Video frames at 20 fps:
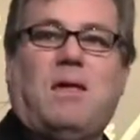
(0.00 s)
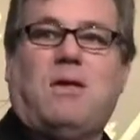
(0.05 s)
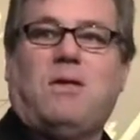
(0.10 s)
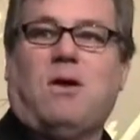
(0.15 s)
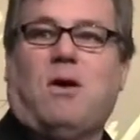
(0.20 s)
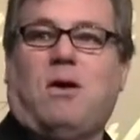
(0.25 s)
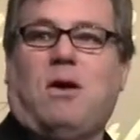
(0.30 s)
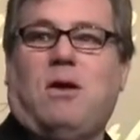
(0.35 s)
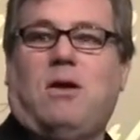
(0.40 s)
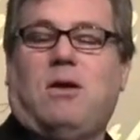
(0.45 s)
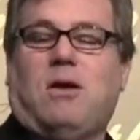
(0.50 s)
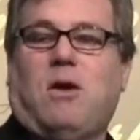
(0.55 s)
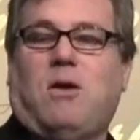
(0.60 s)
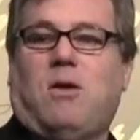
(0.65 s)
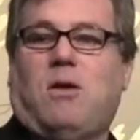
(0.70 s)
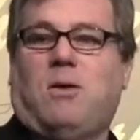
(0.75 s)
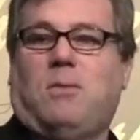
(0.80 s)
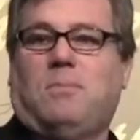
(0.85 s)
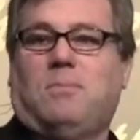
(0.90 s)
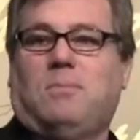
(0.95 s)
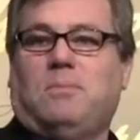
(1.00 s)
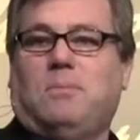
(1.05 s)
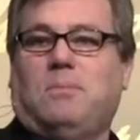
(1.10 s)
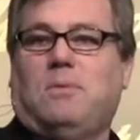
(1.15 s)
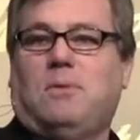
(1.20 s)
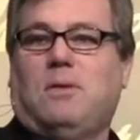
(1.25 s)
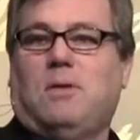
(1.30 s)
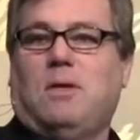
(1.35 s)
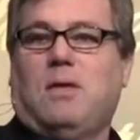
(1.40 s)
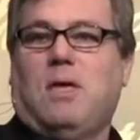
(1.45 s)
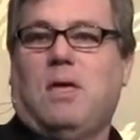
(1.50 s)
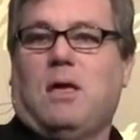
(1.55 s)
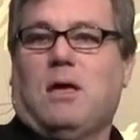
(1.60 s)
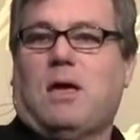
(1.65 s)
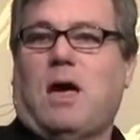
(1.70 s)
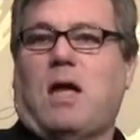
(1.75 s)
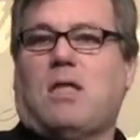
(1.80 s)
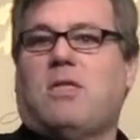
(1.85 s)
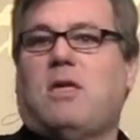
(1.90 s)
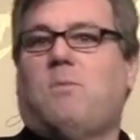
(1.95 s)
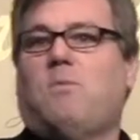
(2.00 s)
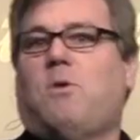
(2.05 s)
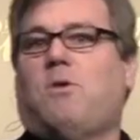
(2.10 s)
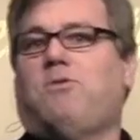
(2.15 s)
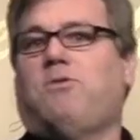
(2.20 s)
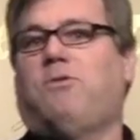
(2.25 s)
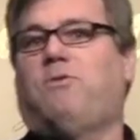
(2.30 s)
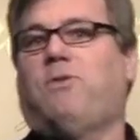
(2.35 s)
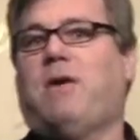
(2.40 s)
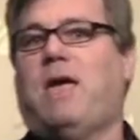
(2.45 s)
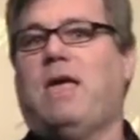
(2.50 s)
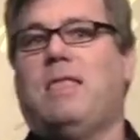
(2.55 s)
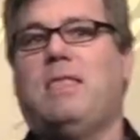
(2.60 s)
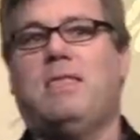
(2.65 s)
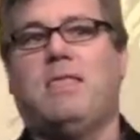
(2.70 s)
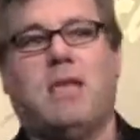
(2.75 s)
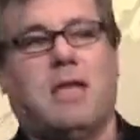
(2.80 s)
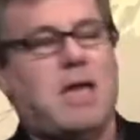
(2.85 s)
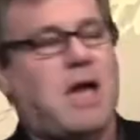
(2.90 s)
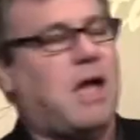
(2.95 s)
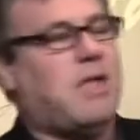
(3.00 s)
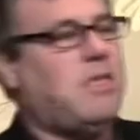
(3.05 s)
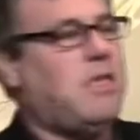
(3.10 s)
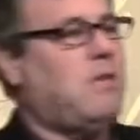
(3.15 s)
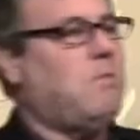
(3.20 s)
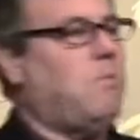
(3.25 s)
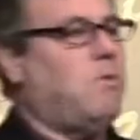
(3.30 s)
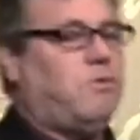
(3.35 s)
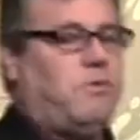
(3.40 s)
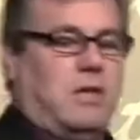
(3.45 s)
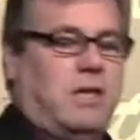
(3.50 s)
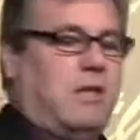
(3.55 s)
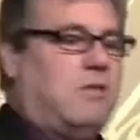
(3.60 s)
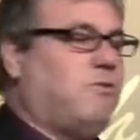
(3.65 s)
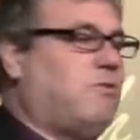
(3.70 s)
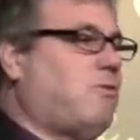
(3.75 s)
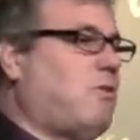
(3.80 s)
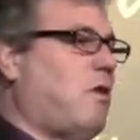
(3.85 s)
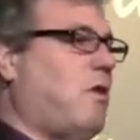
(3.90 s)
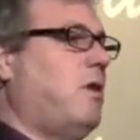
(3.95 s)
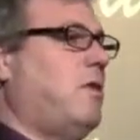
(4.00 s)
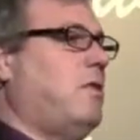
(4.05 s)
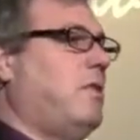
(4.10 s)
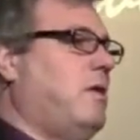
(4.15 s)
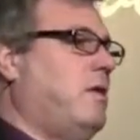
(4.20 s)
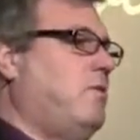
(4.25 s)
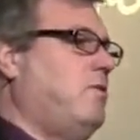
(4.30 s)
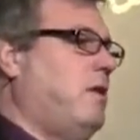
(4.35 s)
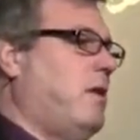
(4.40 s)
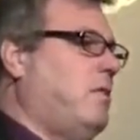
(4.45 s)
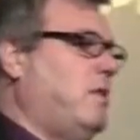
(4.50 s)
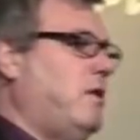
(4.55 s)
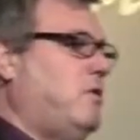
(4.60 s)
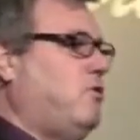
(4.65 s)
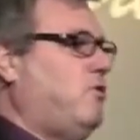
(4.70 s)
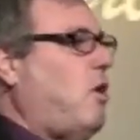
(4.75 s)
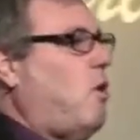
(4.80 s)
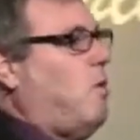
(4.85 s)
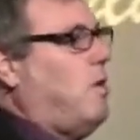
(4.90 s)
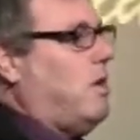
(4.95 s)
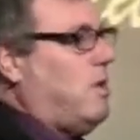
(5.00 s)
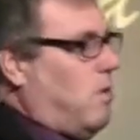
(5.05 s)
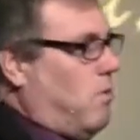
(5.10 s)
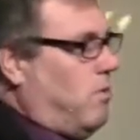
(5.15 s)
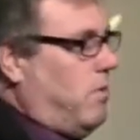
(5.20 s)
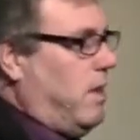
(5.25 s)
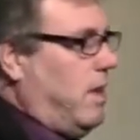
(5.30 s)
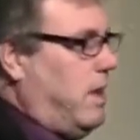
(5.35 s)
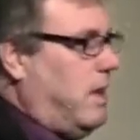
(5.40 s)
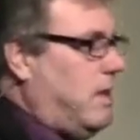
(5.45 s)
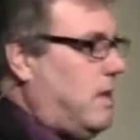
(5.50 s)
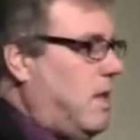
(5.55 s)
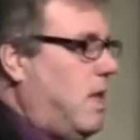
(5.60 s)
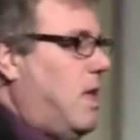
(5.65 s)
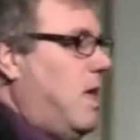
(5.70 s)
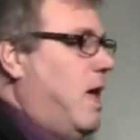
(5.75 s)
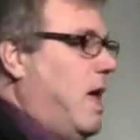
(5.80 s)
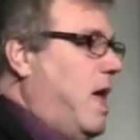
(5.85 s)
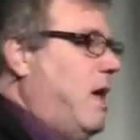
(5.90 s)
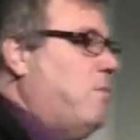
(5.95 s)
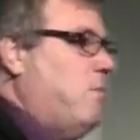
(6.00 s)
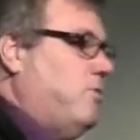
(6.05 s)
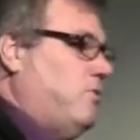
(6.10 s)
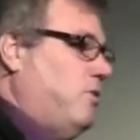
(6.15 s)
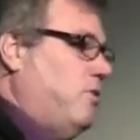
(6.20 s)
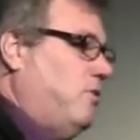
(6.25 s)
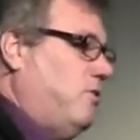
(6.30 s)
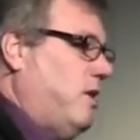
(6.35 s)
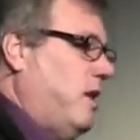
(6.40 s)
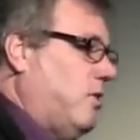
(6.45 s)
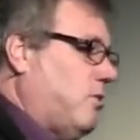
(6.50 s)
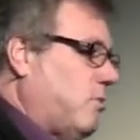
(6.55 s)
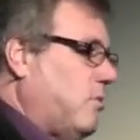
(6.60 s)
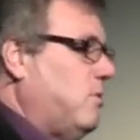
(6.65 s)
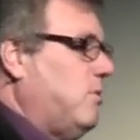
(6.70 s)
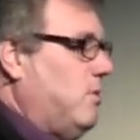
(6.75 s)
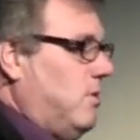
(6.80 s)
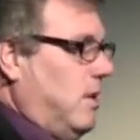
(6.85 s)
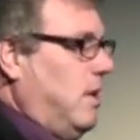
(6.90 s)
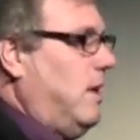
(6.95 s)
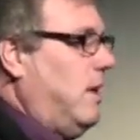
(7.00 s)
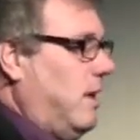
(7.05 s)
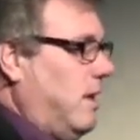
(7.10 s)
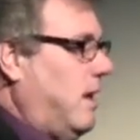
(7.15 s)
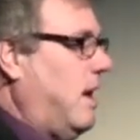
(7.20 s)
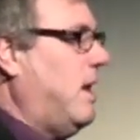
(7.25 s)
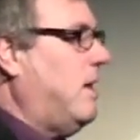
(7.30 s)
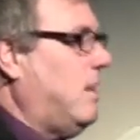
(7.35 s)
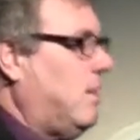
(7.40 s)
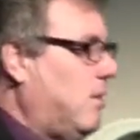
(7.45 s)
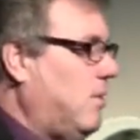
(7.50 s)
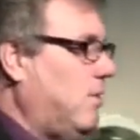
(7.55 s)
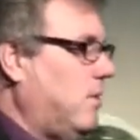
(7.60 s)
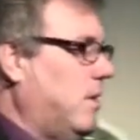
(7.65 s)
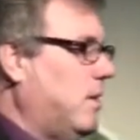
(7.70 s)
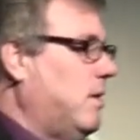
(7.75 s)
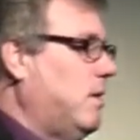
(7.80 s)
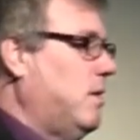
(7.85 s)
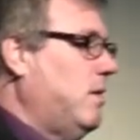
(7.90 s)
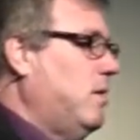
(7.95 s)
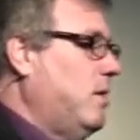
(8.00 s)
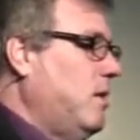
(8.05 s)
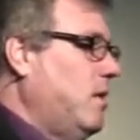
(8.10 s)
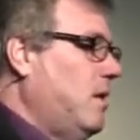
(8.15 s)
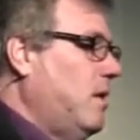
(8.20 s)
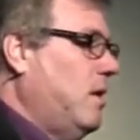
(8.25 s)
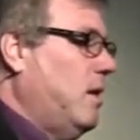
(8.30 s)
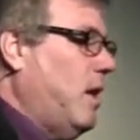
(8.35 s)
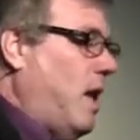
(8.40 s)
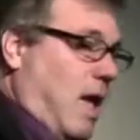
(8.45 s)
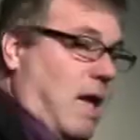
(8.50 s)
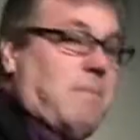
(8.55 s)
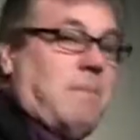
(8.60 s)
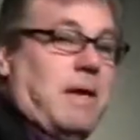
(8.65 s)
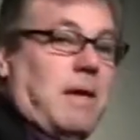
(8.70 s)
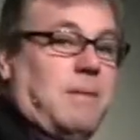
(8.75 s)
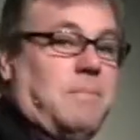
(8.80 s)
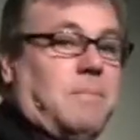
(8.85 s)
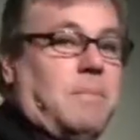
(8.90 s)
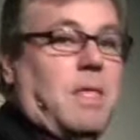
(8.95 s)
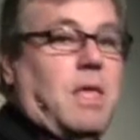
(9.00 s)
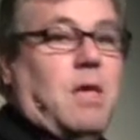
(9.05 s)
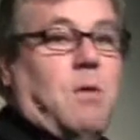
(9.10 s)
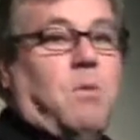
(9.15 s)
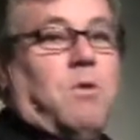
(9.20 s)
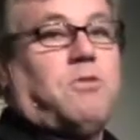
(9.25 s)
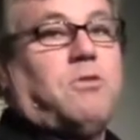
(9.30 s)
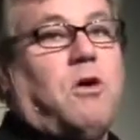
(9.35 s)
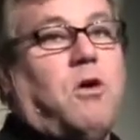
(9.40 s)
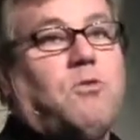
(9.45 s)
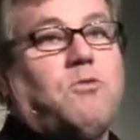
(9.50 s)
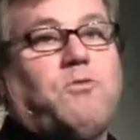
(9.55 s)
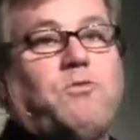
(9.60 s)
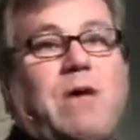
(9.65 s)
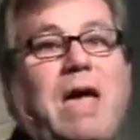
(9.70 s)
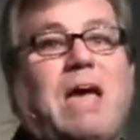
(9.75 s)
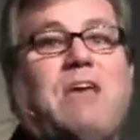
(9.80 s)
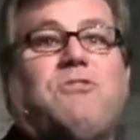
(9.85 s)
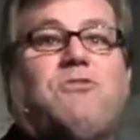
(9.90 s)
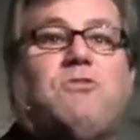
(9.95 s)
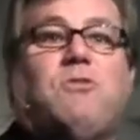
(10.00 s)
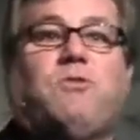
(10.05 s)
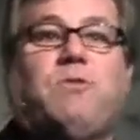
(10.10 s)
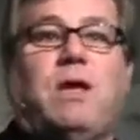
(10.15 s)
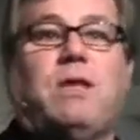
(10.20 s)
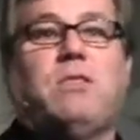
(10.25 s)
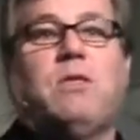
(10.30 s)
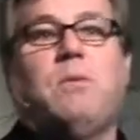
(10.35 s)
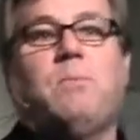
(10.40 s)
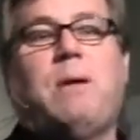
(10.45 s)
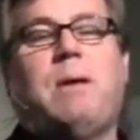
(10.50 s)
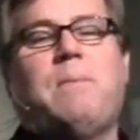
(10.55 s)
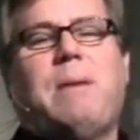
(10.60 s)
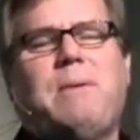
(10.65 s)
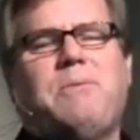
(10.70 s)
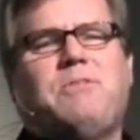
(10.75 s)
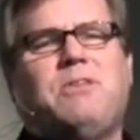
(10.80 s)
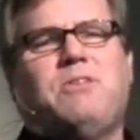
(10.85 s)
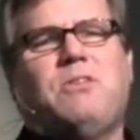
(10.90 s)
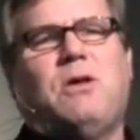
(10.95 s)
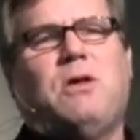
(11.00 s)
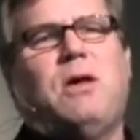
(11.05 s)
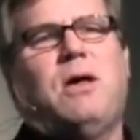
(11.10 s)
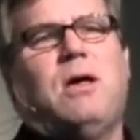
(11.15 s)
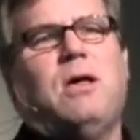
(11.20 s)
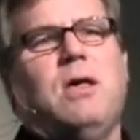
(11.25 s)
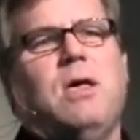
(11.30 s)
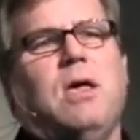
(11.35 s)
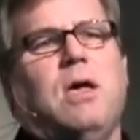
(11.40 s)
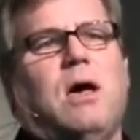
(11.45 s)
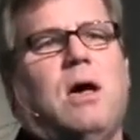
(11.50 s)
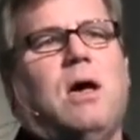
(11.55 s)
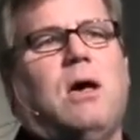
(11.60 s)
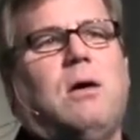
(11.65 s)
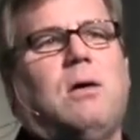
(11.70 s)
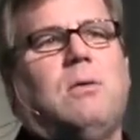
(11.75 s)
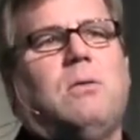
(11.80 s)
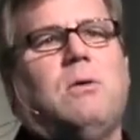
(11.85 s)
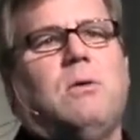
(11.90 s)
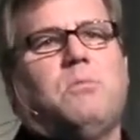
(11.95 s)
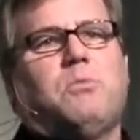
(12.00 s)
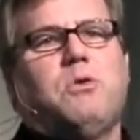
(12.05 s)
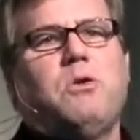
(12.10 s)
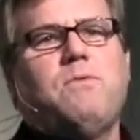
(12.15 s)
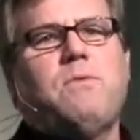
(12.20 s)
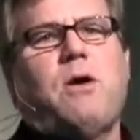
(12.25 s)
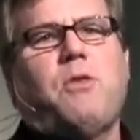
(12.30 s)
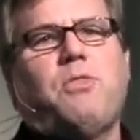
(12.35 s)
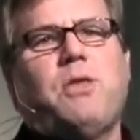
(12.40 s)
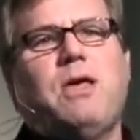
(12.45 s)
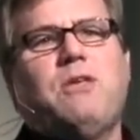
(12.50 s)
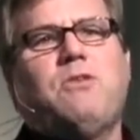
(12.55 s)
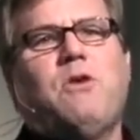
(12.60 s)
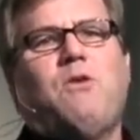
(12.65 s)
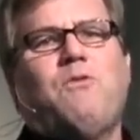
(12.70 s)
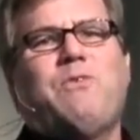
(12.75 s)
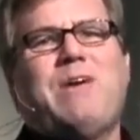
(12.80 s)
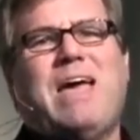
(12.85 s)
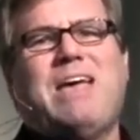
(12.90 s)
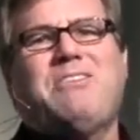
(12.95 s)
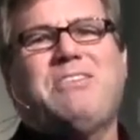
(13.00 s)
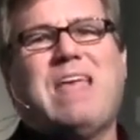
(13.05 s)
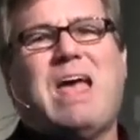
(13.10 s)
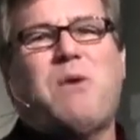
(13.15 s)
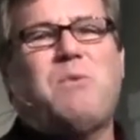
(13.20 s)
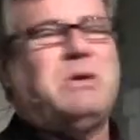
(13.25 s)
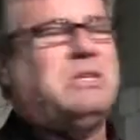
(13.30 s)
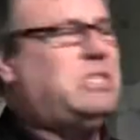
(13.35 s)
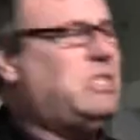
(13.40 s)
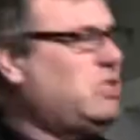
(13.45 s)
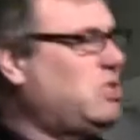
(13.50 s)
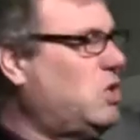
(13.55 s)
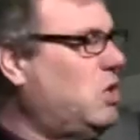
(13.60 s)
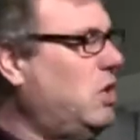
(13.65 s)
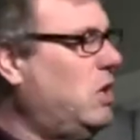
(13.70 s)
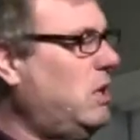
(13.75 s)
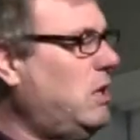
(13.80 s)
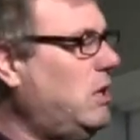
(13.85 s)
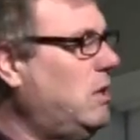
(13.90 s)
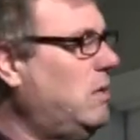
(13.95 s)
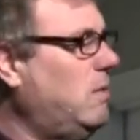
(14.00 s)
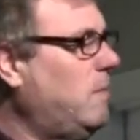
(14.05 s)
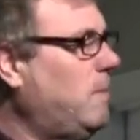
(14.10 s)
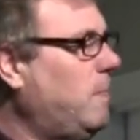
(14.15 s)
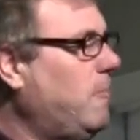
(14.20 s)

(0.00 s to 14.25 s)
Y'all hear you going home. God doesn't want you fade. God doesn't want you getting started and then and then choke it on the end. He wants you to see it through to the end. Hallelujah. Amen. Wants to hold fast your faith. Now, the Bible says, uh, uh, prove all things, hold fast that which is good.